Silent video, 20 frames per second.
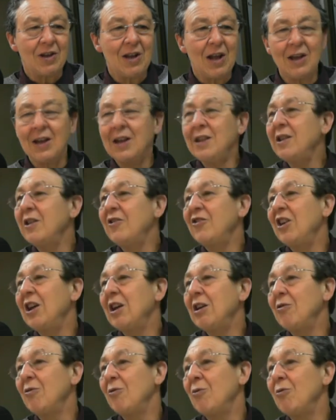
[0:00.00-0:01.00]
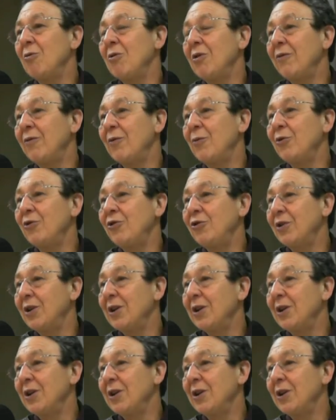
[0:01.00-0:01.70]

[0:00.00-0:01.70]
Now, in the town hall, of course,